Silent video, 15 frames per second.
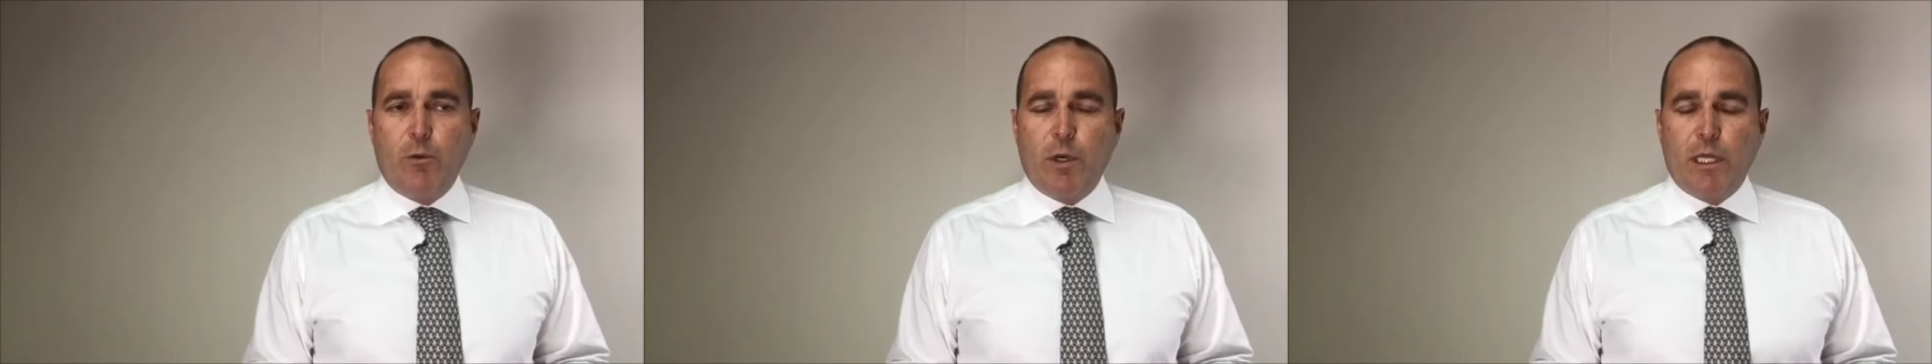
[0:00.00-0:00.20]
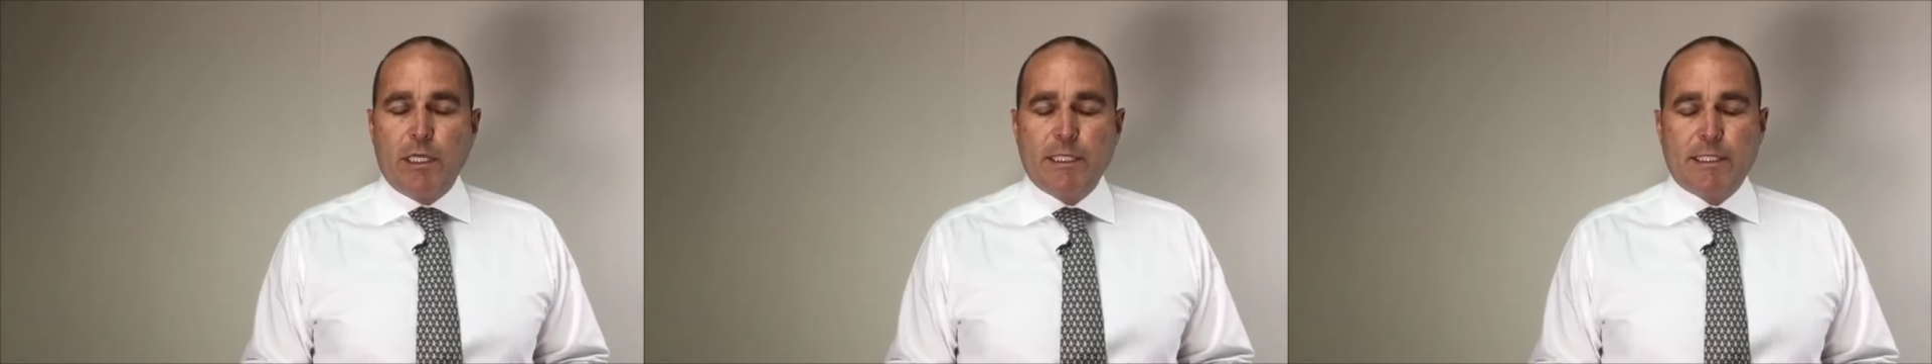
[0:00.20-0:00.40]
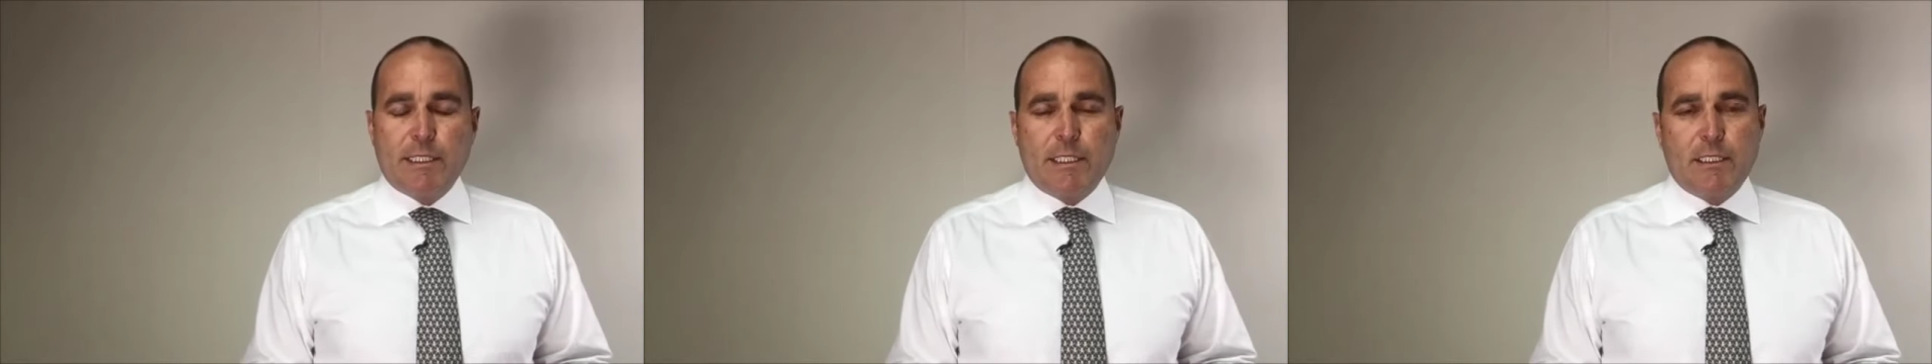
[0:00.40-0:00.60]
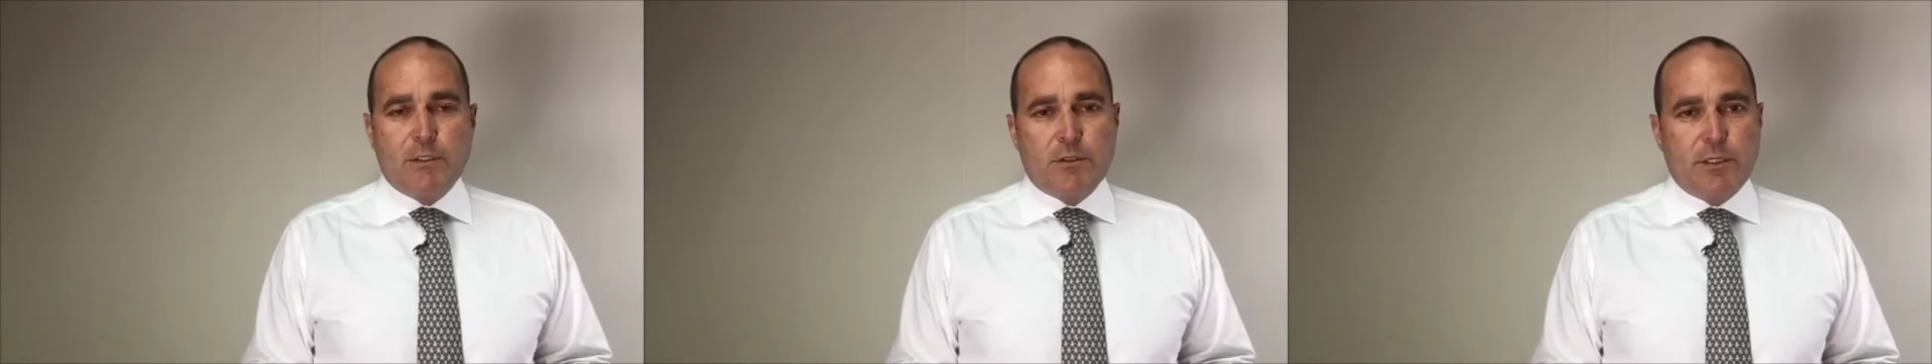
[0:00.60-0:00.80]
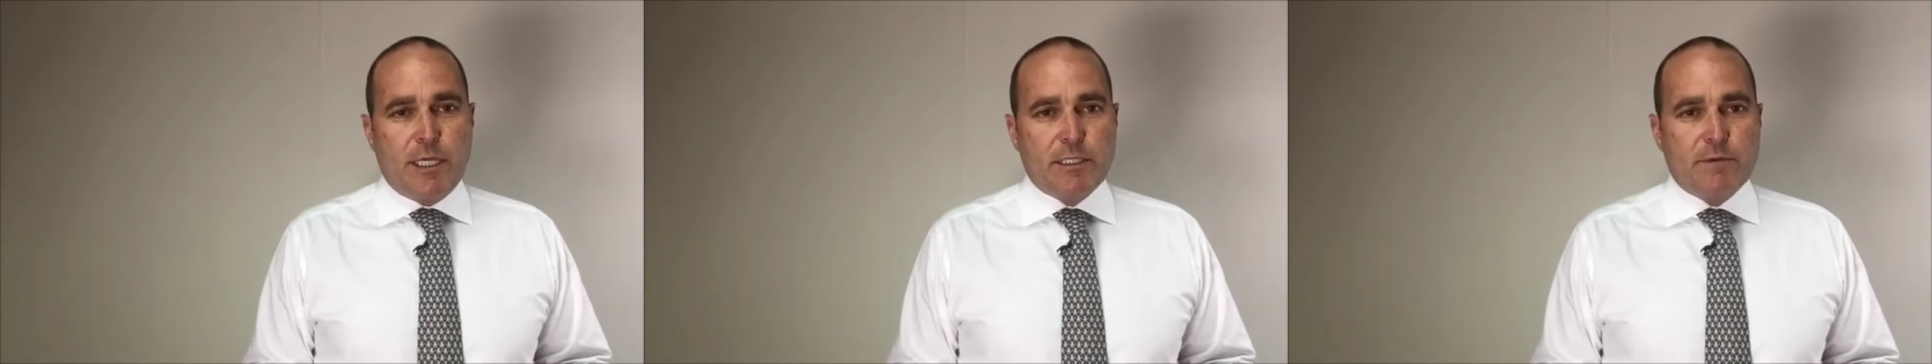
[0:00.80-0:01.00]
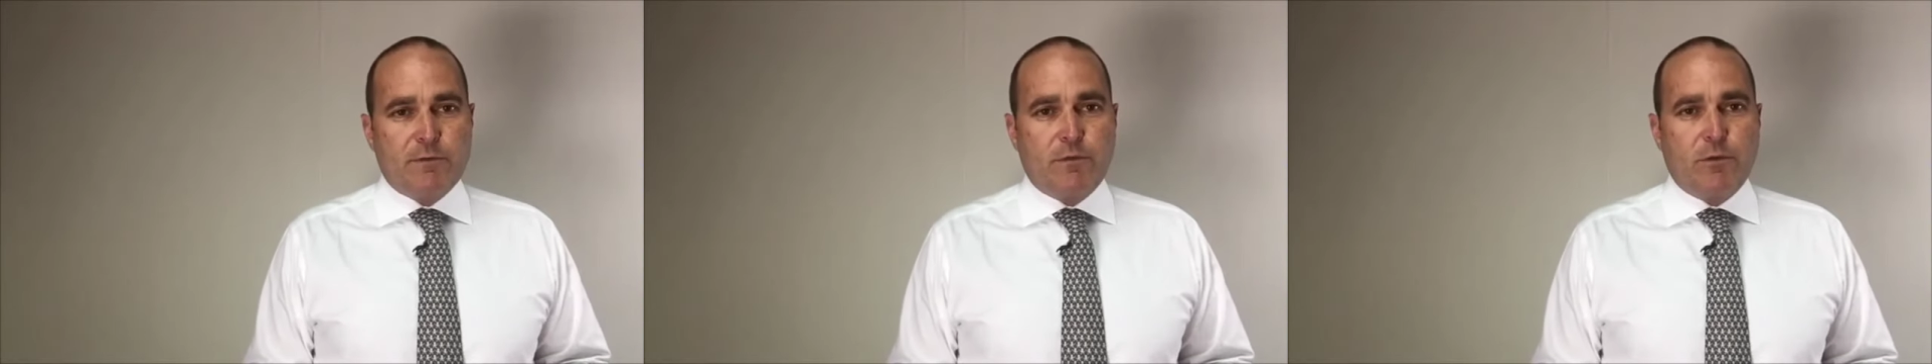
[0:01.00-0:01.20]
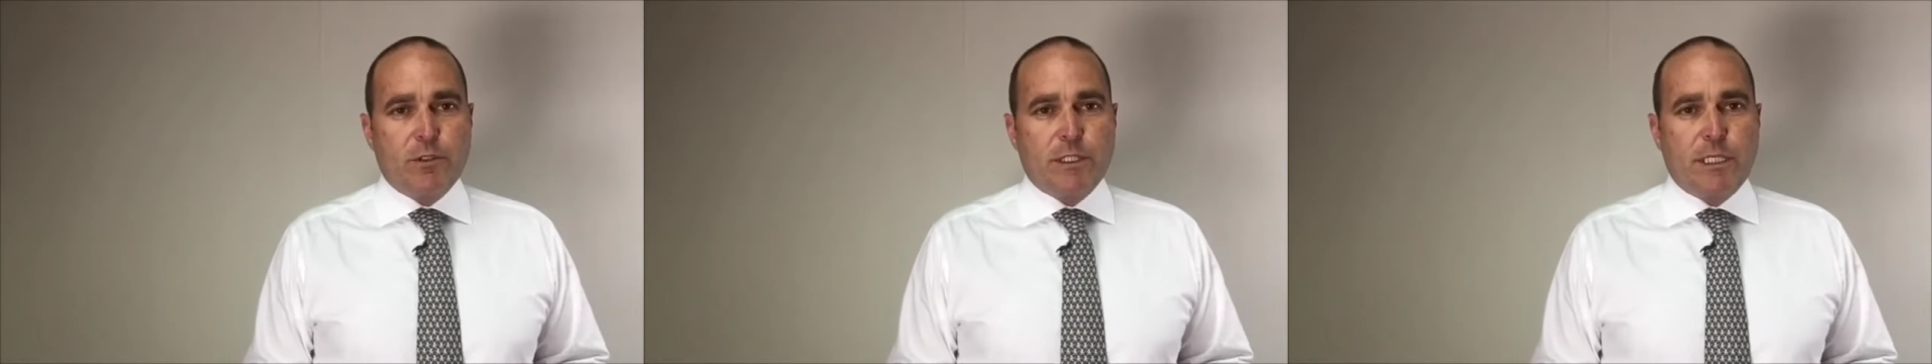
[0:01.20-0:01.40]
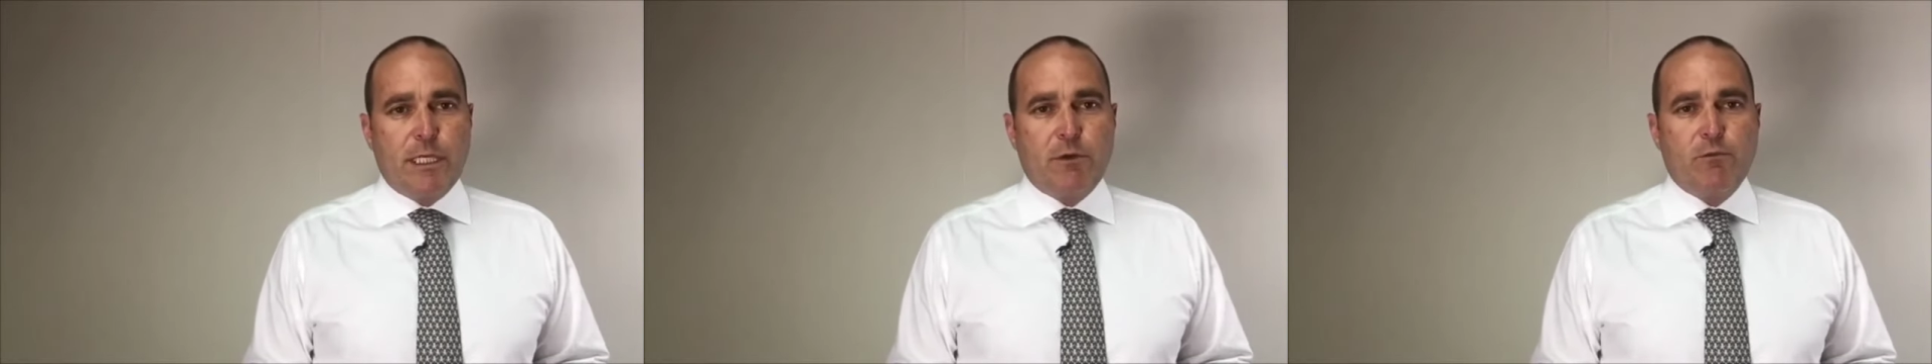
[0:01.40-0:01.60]
When it listed in
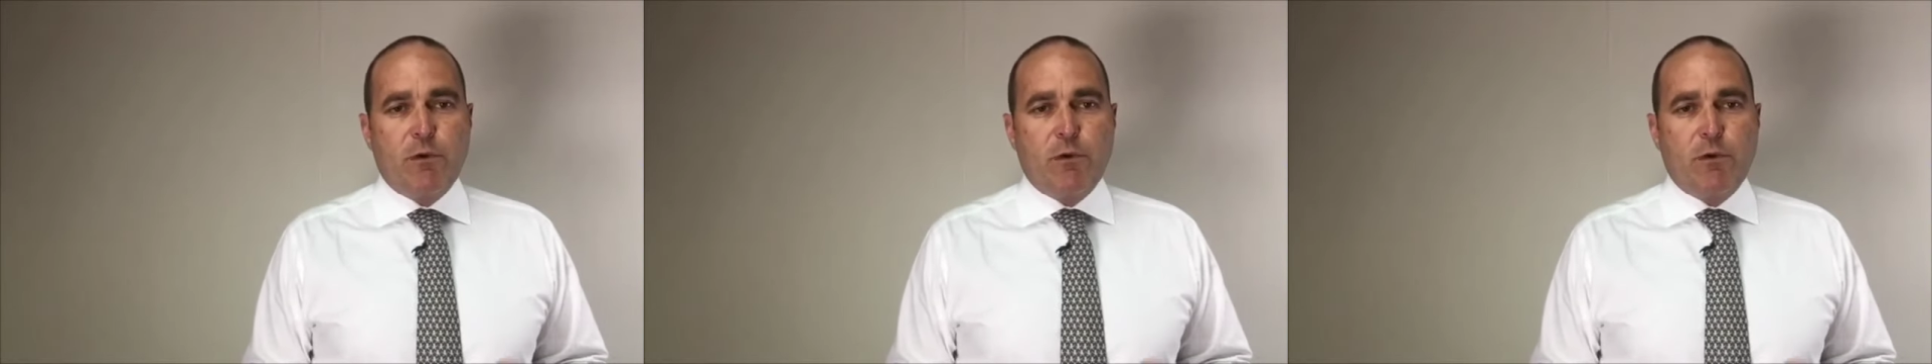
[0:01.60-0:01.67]
2014,